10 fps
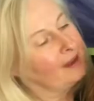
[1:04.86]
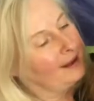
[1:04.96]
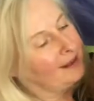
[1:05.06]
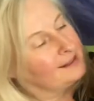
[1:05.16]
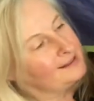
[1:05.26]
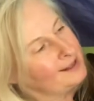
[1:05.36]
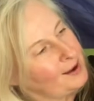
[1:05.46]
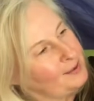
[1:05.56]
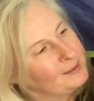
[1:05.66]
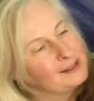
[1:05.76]
So
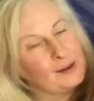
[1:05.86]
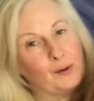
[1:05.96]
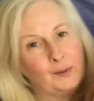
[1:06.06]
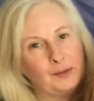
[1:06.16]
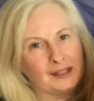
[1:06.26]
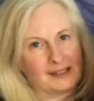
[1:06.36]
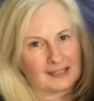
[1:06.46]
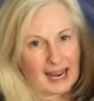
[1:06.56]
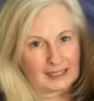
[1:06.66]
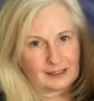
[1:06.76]
it's called The
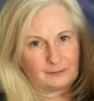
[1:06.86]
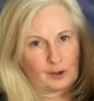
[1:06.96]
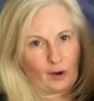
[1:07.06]
Detective Dog